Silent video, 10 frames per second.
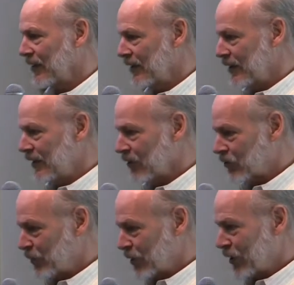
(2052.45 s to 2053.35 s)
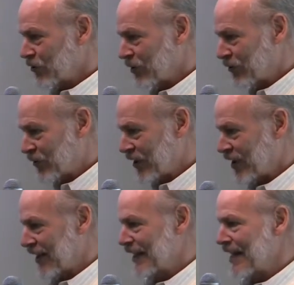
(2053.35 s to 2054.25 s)
that the experience of
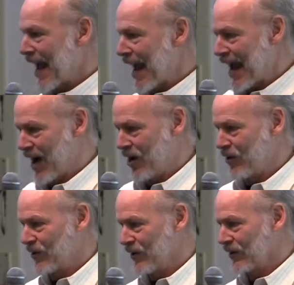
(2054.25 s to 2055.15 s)
feeling now,